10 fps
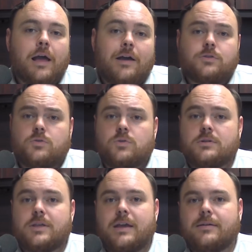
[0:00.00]
house
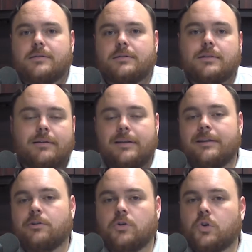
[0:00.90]
chores like
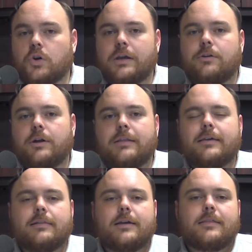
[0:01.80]
cleaning or cooking or
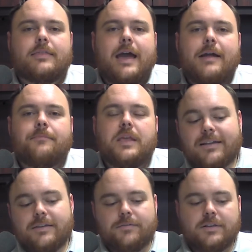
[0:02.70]
anything like that.
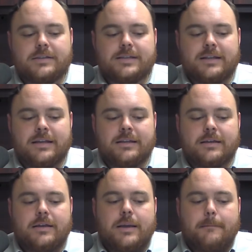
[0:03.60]
Active
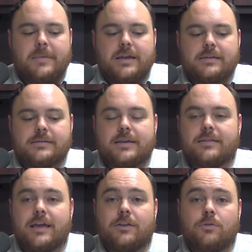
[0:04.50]
listening means
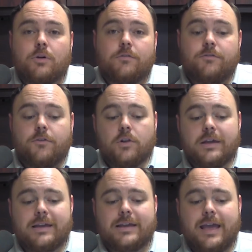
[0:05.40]
that you are
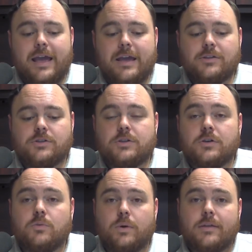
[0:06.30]
fully
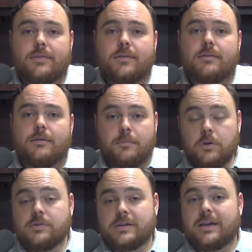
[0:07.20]
engaged with the
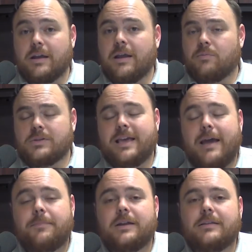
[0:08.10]
music and what's
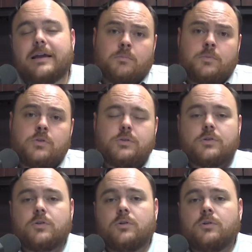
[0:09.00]
happening.
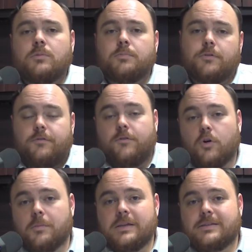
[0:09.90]
Musical
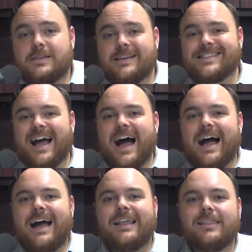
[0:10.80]
performance is a
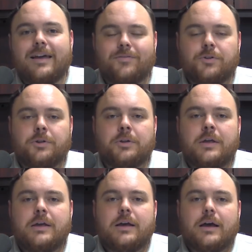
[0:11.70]
high level